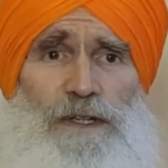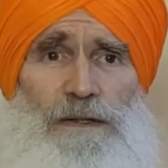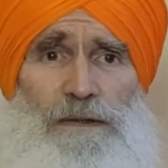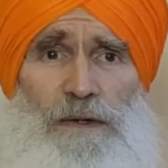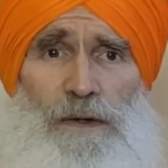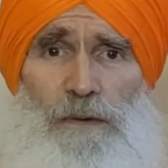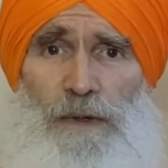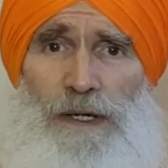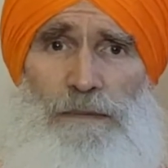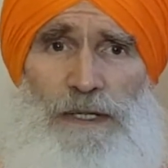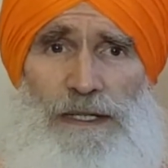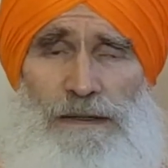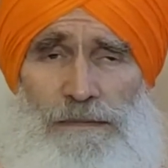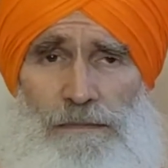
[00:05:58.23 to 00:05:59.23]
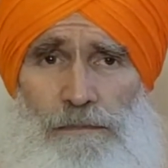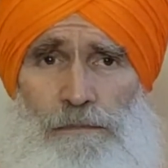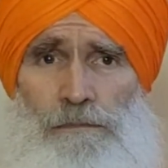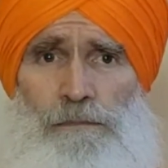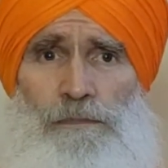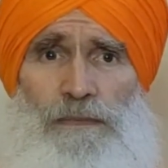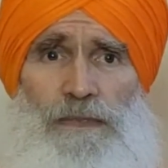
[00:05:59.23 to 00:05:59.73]
when
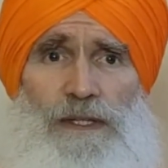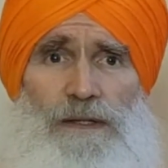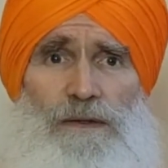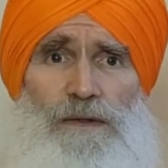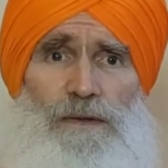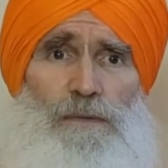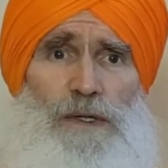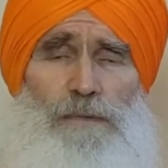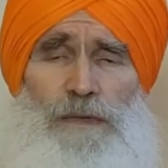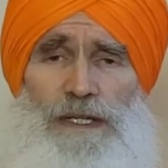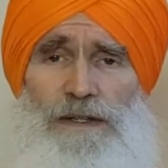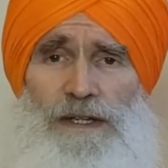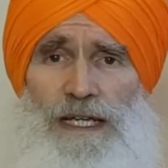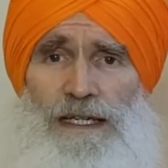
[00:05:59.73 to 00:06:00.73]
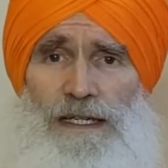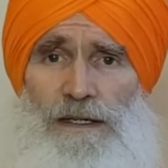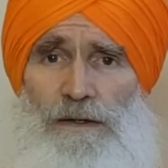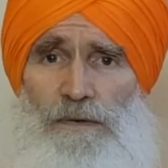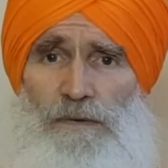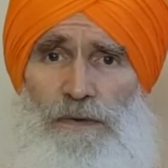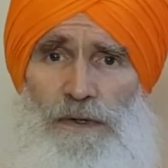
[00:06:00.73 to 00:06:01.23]
we think
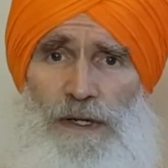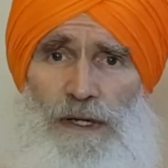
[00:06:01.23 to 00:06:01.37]
of